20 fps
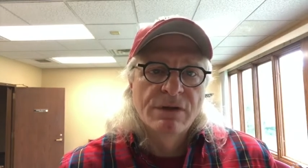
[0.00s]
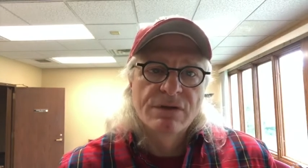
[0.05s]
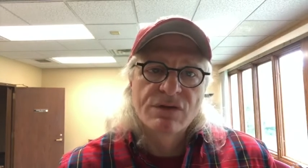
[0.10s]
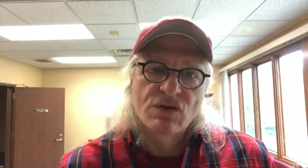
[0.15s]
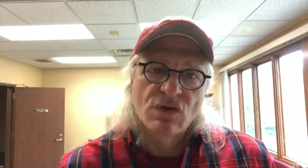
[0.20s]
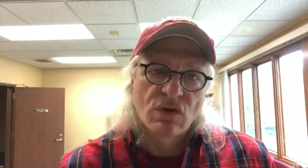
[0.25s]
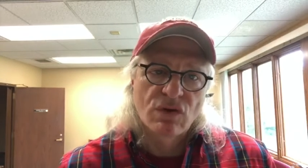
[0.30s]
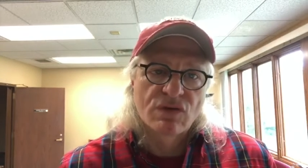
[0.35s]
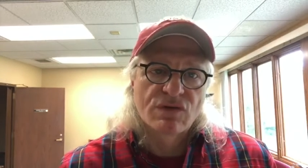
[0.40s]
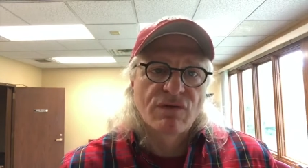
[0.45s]

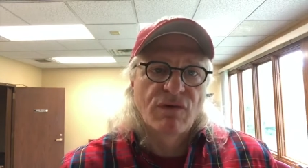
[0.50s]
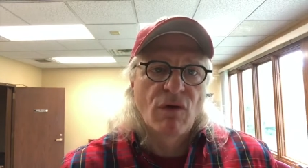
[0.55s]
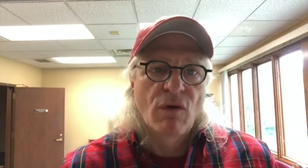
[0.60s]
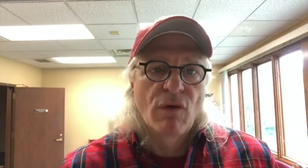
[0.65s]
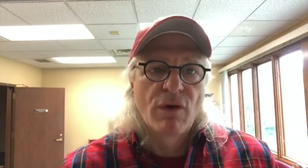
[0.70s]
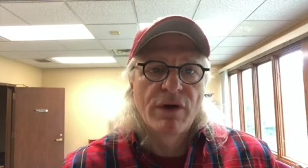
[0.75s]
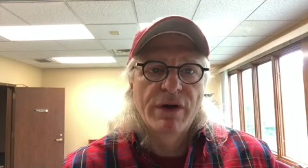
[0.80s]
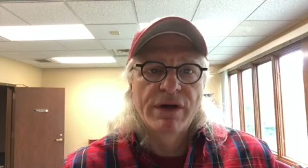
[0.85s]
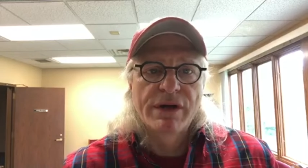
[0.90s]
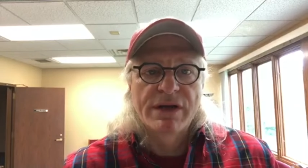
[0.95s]
George
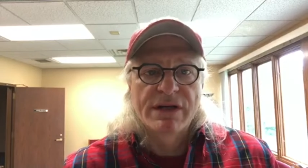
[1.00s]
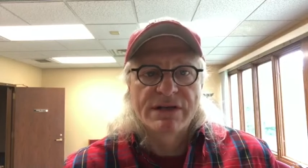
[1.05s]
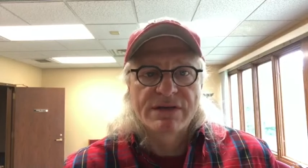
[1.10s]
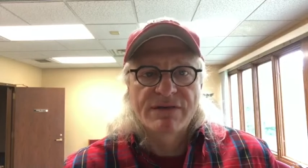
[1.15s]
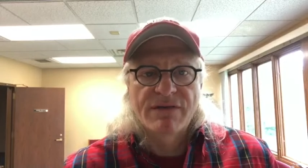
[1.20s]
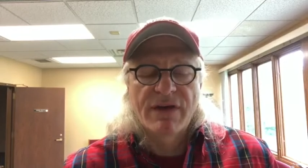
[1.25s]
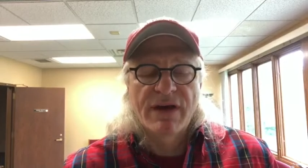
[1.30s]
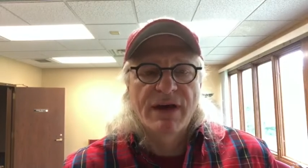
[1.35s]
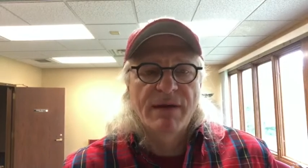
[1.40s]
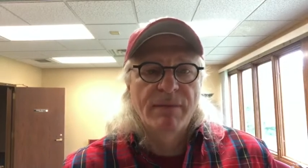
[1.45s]
Floyd, his
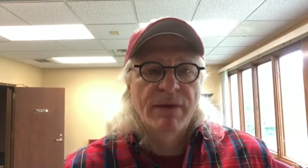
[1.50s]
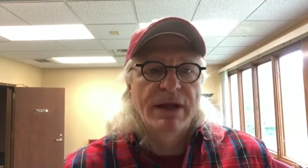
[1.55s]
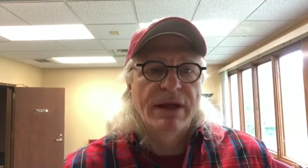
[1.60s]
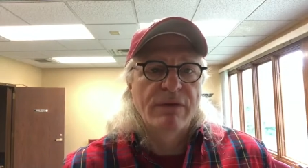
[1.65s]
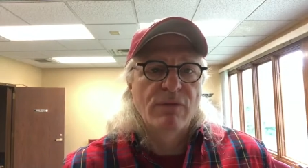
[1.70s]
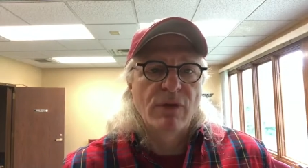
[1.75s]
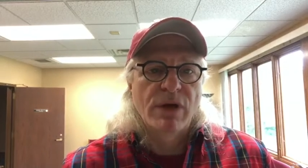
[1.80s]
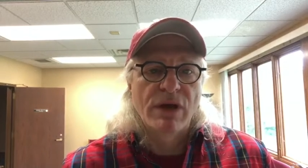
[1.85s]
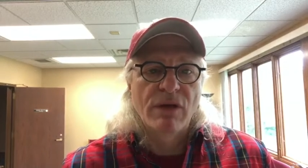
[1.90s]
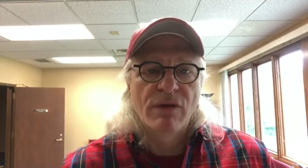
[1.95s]

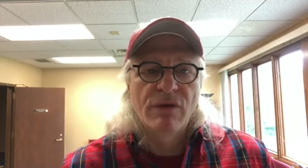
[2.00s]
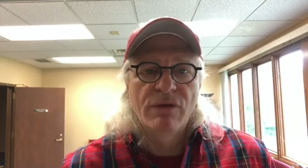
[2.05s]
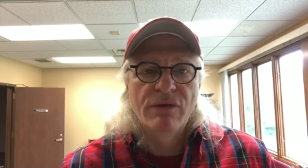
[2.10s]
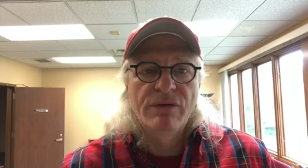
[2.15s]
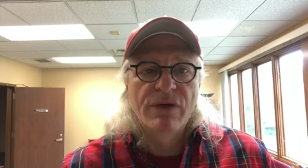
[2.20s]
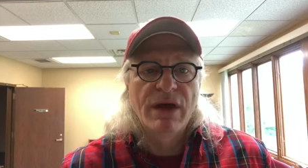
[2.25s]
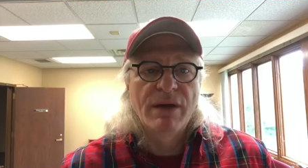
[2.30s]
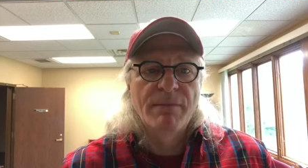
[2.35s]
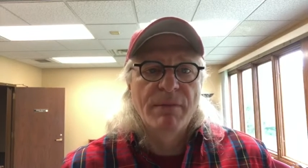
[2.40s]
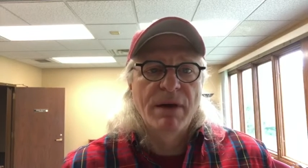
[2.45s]
family, we hold
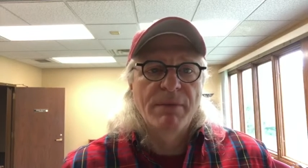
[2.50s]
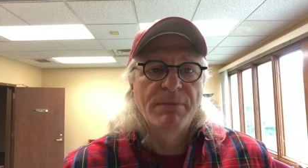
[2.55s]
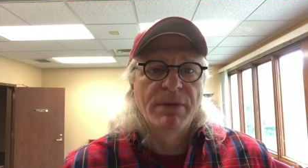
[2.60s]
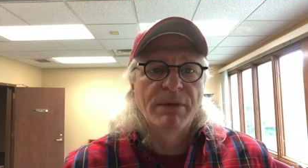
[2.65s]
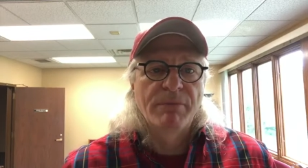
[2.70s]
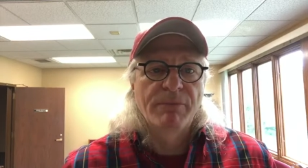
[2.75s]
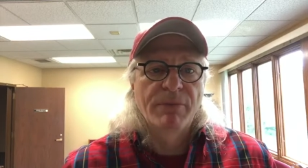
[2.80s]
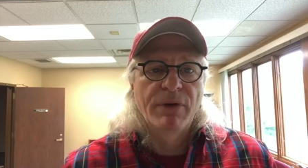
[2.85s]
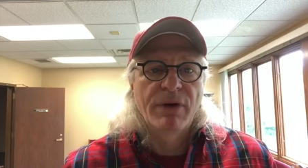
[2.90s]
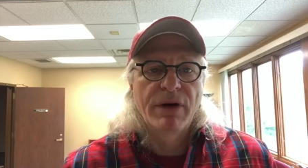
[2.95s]
them up
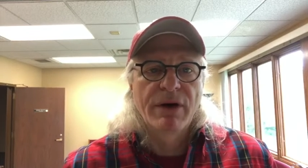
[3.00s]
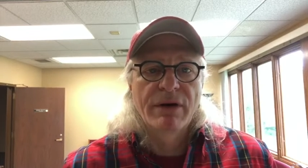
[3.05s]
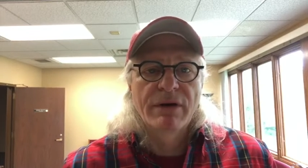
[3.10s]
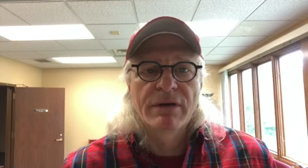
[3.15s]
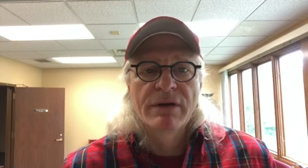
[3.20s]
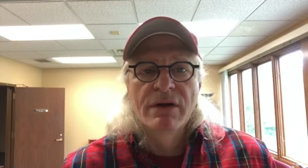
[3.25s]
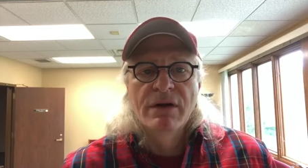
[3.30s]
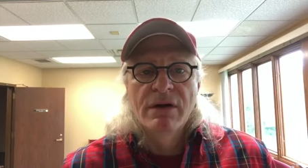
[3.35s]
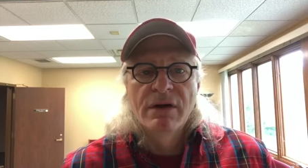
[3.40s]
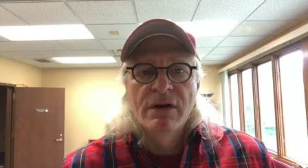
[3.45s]
in prayer.